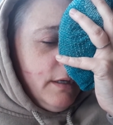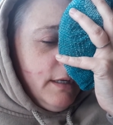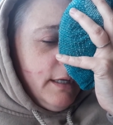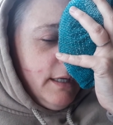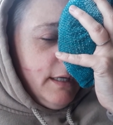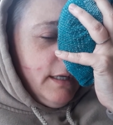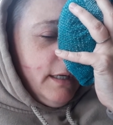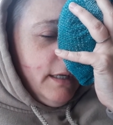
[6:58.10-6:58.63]

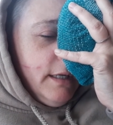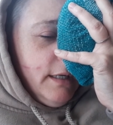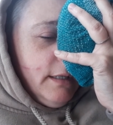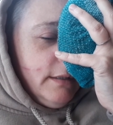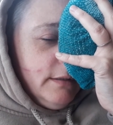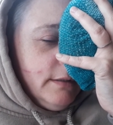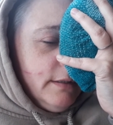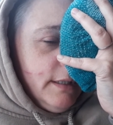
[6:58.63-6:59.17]

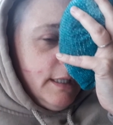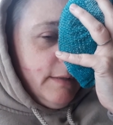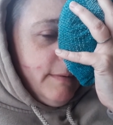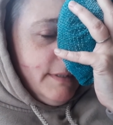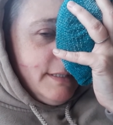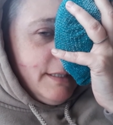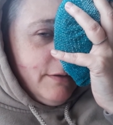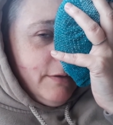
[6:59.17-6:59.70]
And
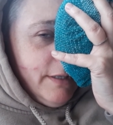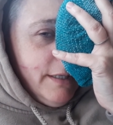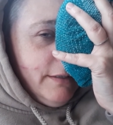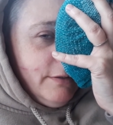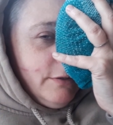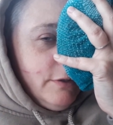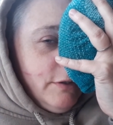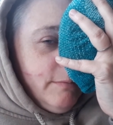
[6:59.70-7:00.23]
anyways, not going to get
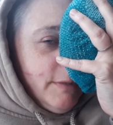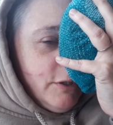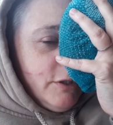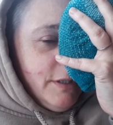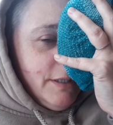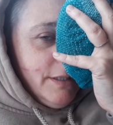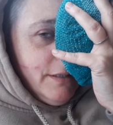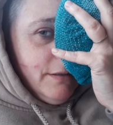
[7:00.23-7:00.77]
into too much
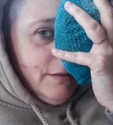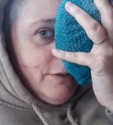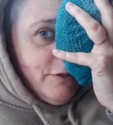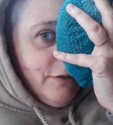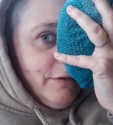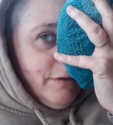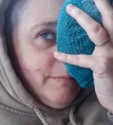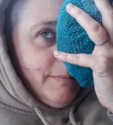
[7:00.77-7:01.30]
detail because you're going